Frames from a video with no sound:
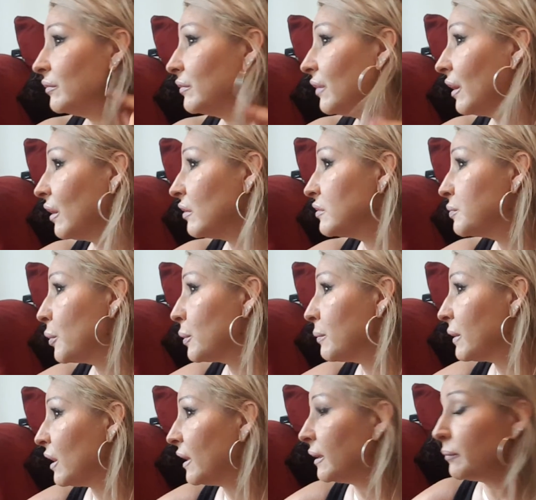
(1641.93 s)
oh, it's part of my
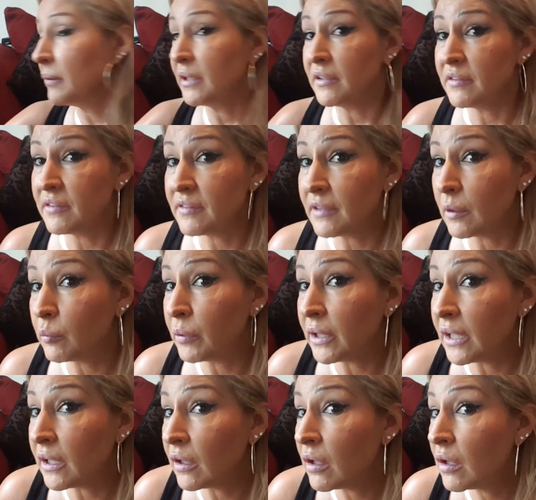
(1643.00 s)
lighting because the sun went
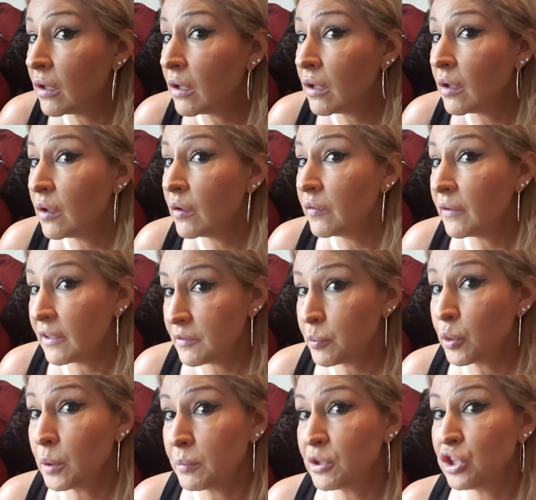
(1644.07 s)
in. That's
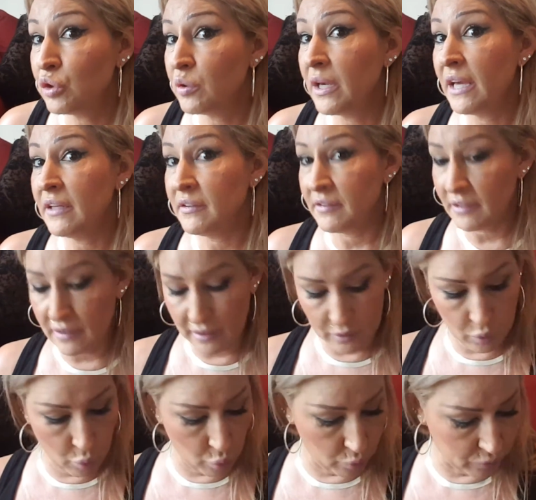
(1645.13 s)
pretty, but you can see that
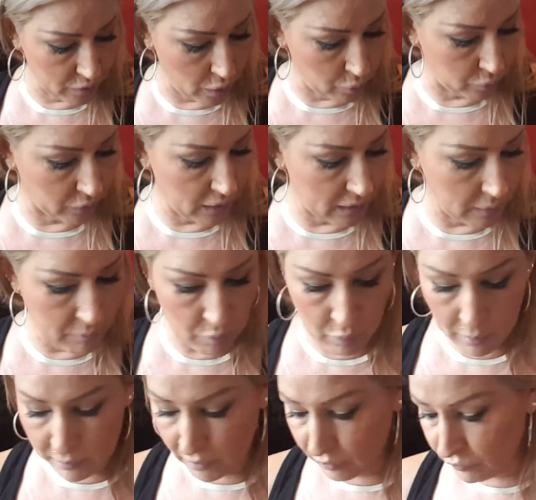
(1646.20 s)
coral tone. Okay, let me
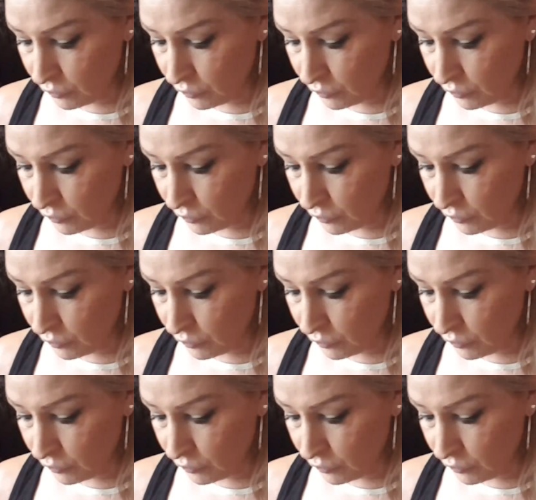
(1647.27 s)
wipe it off